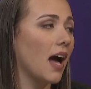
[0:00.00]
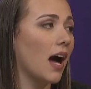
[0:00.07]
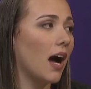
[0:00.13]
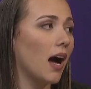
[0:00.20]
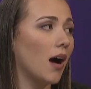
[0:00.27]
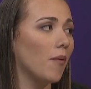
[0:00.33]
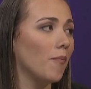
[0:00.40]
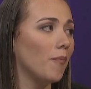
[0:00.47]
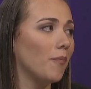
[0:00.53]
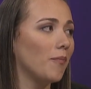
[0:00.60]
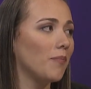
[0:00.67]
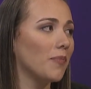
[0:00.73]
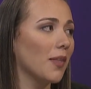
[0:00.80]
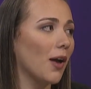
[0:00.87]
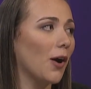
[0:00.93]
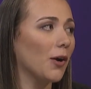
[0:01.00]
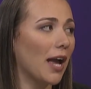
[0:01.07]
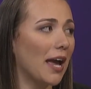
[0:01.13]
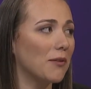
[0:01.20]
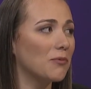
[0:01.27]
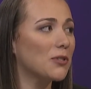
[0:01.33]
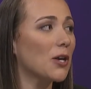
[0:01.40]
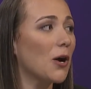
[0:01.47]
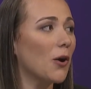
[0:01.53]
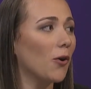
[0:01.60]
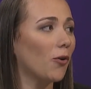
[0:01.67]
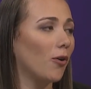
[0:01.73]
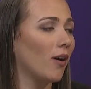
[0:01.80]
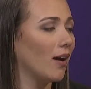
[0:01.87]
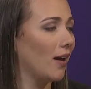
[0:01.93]
Okay,
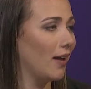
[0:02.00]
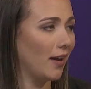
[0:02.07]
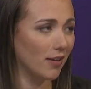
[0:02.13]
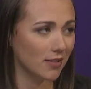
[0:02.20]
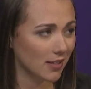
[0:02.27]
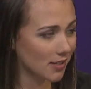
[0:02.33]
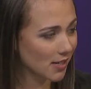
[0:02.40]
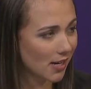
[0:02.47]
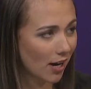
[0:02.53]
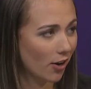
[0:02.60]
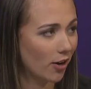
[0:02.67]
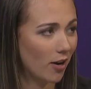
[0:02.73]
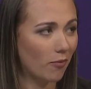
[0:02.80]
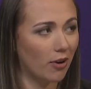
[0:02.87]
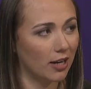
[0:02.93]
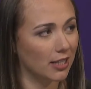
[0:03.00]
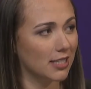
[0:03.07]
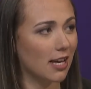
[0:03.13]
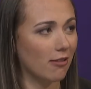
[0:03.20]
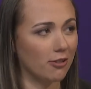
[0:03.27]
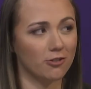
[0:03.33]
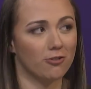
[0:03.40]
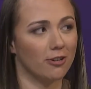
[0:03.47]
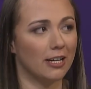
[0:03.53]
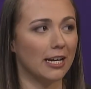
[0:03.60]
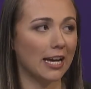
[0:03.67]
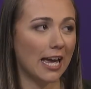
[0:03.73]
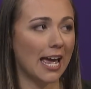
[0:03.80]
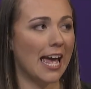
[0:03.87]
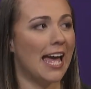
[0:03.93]
so here's a scenario. I'm walking down the
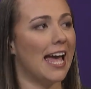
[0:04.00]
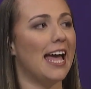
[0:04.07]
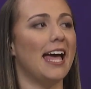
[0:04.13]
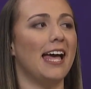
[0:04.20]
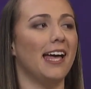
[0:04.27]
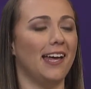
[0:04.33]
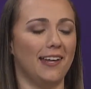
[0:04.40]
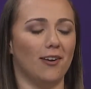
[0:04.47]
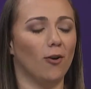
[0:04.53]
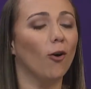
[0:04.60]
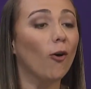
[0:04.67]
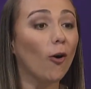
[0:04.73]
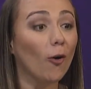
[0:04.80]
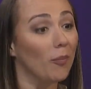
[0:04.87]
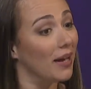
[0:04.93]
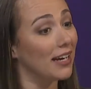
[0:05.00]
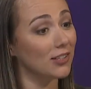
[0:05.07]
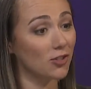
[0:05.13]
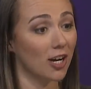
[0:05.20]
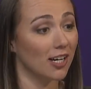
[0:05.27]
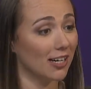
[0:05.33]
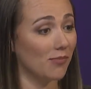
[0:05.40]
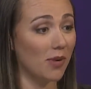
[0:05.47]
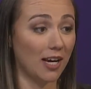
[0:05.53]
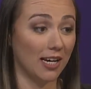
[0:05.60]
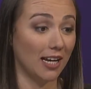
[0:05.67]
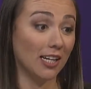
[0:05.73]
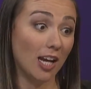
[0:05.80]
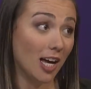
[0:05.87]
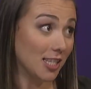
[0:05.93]
street, and a whole big chunk of
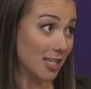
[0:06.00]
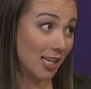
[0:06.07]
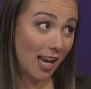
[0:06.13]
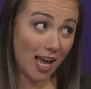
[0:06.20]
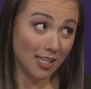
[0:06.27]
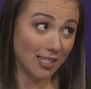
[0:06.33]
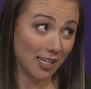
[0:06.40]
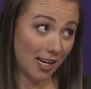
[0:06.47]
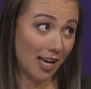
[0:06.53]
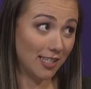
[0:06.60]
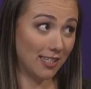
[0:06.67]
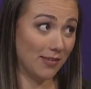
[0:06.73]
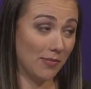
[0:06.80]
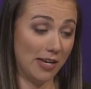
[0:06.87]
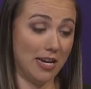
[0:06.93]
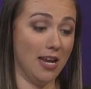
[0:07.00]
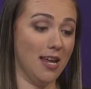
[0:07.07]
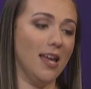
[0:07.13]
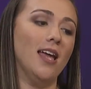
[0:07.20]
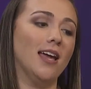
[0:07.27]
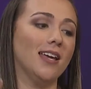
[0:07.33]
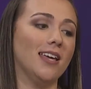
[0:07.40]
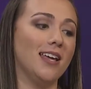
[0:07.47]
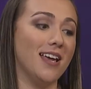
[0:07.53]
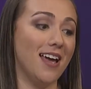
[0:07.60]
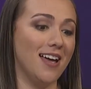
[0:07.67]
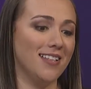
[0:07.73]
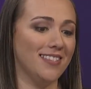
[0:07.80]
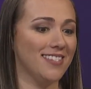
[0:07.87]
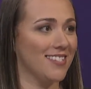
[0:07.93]
money, lots of money,
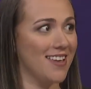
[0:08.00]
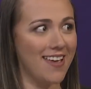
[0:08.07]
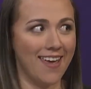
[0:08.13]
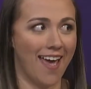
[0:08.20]
gets